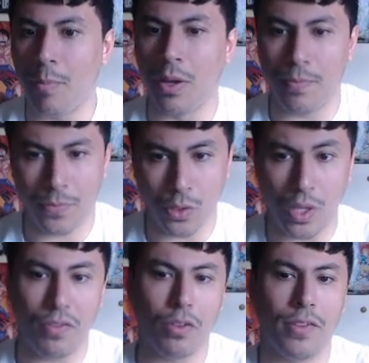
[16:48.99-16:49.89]
But you're
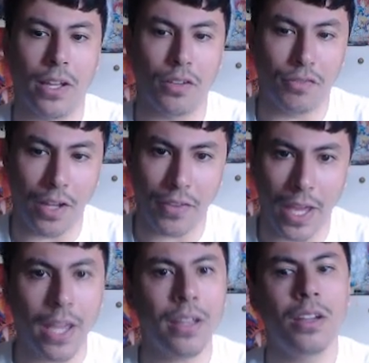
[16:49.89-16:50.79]
giving your Vanguard
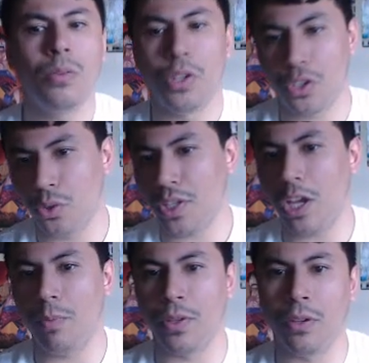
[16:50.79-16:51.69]
5k, which could also
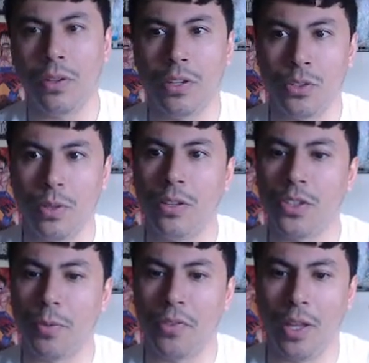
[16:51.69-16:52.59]
help you as well on top
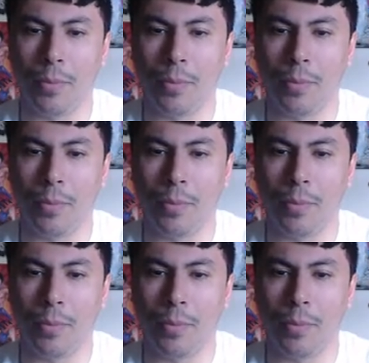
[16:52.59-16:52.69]
of that,